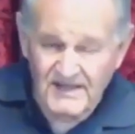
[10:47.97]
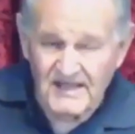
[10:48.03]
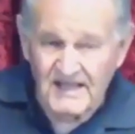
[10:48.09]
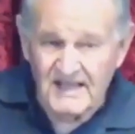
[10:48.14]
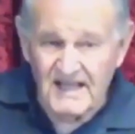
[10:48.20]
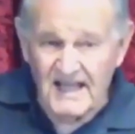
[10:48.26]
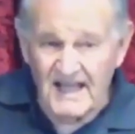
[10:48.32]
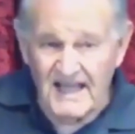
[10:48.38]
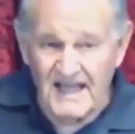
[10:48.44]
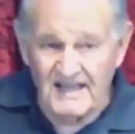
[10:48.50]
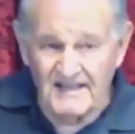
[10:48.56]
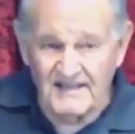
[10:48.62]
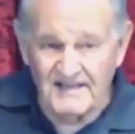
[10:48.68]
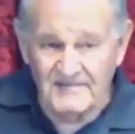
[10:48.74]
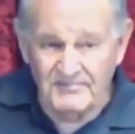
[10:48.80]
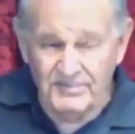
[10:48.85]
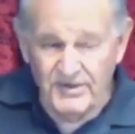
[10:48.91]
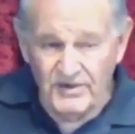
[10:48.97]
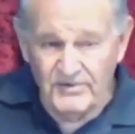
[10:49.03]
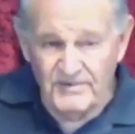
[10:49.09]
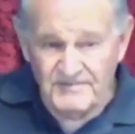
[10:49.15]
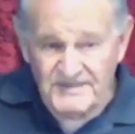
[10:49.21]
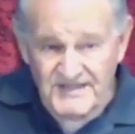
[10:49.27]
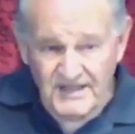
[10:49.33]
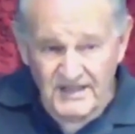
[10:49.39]
and blew
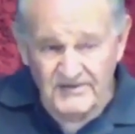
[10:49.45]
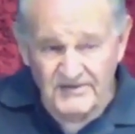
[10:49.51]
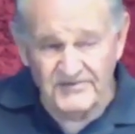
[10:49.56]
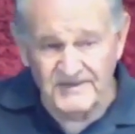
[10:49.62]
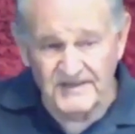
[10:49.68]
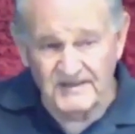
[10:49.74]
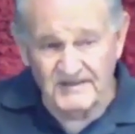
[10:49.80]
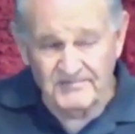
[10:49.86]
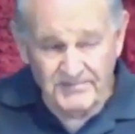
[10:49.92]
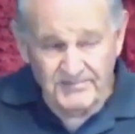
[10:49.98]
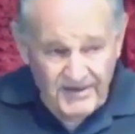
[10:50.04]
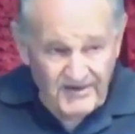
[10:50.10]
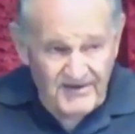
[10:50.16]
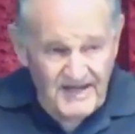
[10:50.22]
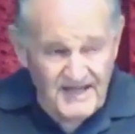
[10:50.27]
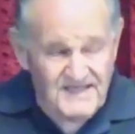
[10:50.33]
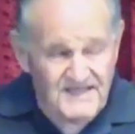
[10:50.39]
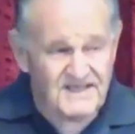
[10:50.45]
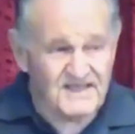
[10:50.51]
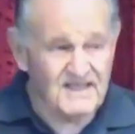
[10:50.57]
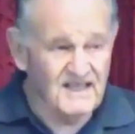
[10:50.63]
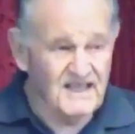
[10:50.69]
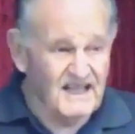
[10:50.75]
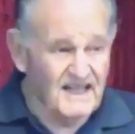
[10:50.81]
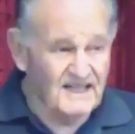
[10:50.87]
himself and Perez
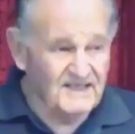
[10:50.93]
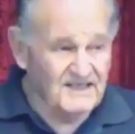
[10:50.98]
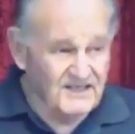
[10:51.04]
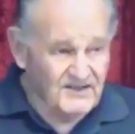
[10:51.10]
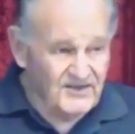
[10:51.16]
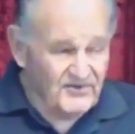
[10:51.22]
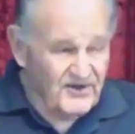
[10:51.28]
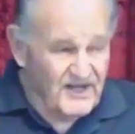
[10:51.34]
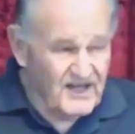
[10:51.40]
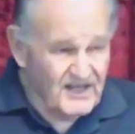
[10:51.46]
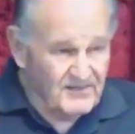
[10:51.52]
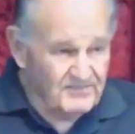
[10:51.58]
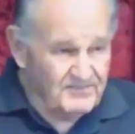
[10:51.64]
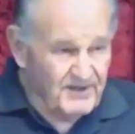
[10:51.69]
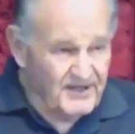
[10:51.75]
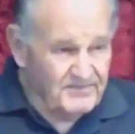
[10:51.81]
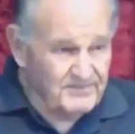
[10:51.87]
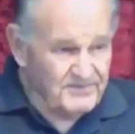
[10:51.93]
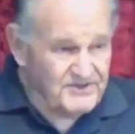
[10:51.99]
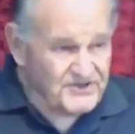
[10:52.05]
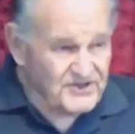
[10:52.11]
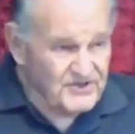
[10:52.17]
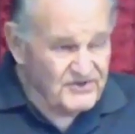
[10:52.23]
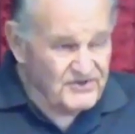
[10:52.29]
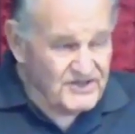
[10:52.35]
and three other people,
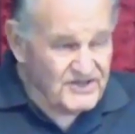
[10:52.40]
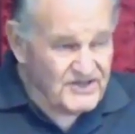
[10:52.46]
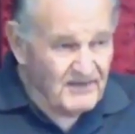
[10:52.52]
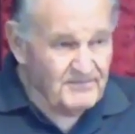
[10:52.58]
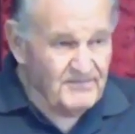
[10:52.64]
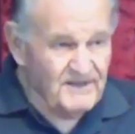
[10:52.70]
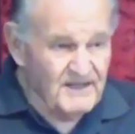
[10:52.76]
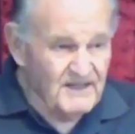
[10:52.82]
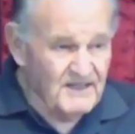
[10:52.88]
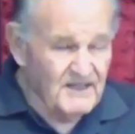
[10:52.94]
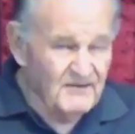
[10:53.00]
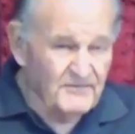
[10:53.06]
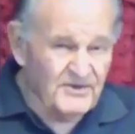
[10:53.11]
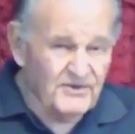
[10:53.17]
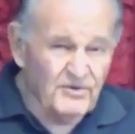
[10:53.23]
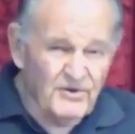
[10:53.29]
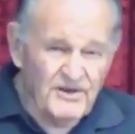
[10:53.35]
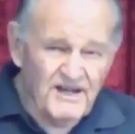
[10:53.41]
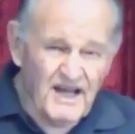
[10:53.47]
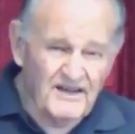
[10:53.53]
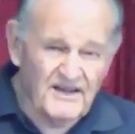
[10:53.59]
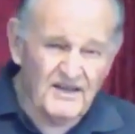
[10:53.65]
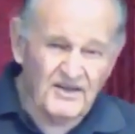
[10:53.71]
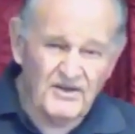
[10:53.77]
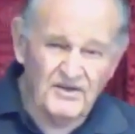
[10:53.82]
students, up. But all the other
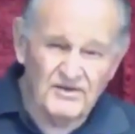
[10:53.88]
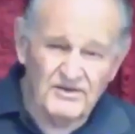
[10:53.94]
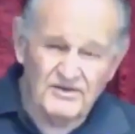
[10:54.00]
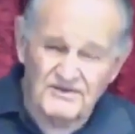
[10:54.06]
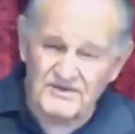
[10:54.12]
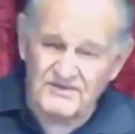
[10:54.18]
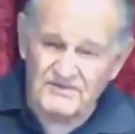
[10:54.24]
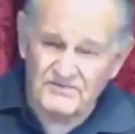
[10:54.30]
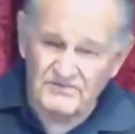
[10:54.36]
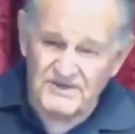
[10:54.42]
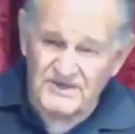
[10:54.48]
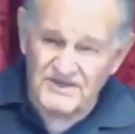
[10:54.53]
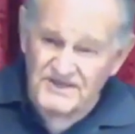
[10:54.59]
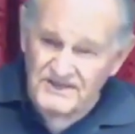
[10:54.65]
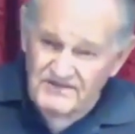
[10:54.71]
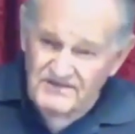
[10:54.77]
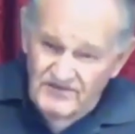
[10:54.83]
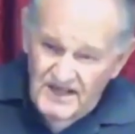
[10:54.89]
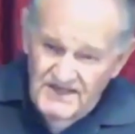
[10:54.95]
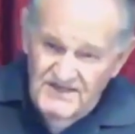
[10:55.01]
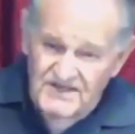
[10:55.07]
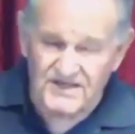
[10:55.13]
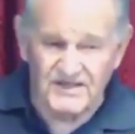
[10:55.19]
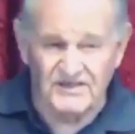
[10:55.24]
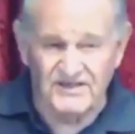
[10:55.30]
girls were
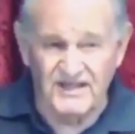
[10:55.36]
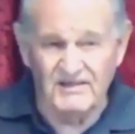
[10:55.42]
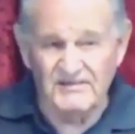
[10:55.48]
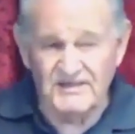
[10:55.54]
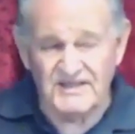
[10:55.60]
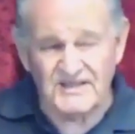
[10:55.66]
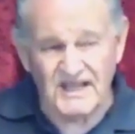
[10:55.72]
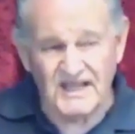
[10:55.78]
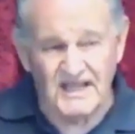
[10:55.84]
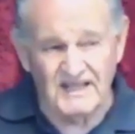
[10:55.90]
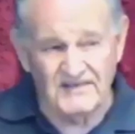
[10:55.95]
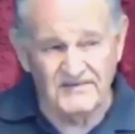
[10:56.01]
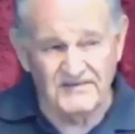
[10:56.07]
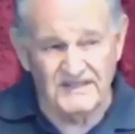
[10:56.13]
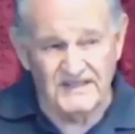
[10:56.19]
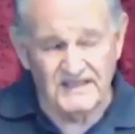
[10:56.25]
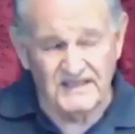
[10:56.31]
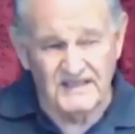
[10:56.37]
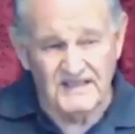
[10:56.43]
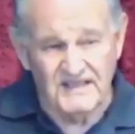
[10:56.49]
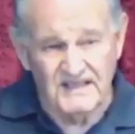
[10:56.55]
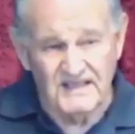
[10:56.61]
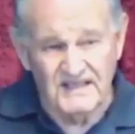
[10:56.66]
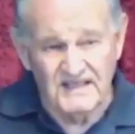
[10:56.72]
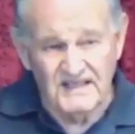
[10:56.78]
rescued, they were saved.
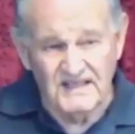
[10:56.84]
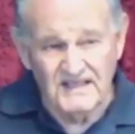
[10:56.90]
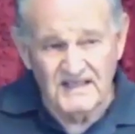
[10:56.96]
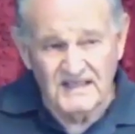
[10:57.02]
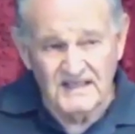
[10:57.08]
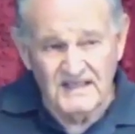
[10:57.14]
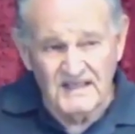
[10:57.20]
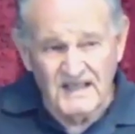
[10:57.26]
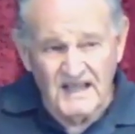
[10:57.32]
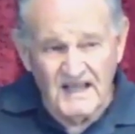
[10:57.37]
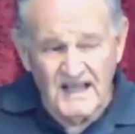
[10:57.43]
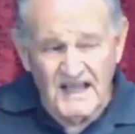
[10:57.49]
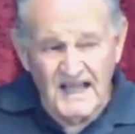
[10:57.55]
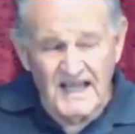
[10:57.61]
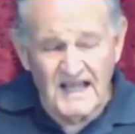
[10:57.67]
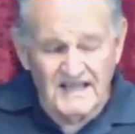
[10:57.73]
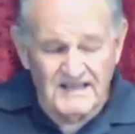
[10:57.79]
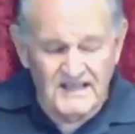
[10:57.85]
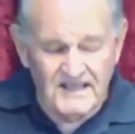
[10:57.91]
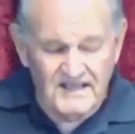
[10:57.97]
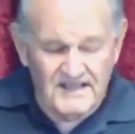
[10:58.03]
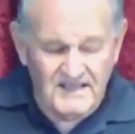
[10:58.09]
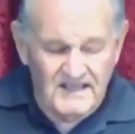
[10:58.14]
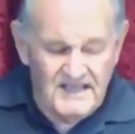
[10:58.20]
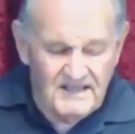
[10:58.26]
And
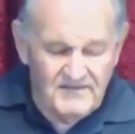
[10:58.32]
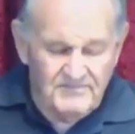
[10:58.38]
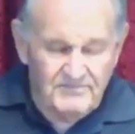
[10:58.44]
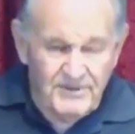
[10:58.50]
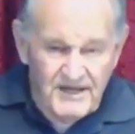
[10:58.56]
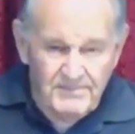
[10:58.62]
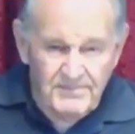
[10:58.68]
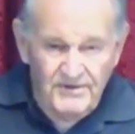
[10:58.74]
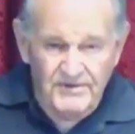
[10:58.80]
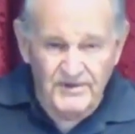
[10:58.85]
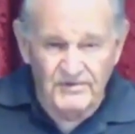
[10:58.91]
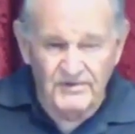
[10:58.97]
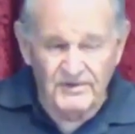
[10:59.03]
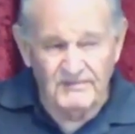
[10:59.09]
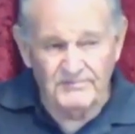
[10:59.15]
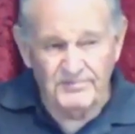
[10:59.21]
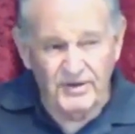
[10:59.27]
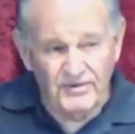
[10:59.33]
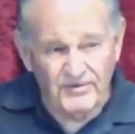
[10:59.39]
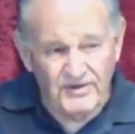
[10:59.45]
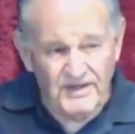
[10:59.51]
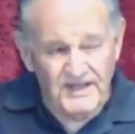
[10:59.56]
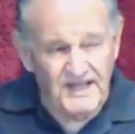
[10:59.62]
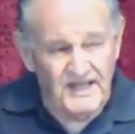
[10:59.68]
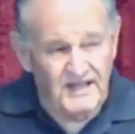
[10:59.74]
the people who employed
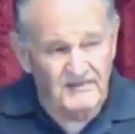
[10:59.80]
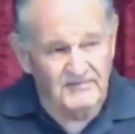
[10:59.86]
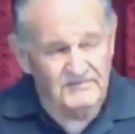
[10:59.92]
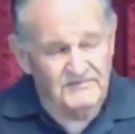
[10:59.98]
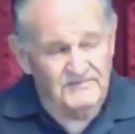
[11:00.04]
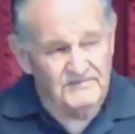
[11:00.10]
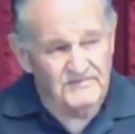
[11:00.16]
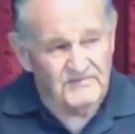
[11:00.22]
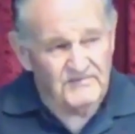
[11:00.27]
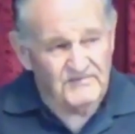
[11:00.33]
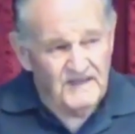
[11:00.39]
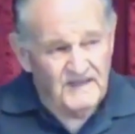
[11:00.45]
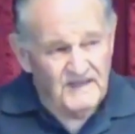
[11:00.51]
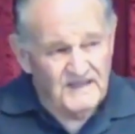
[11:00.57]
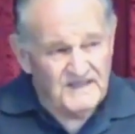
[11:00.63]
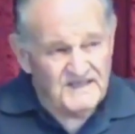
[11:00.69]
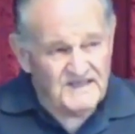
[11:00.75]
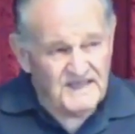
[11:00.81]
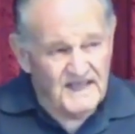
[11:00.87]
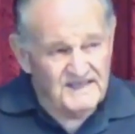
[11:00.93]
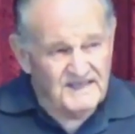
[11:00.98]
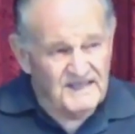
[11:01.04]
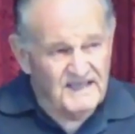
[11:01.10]
him said that he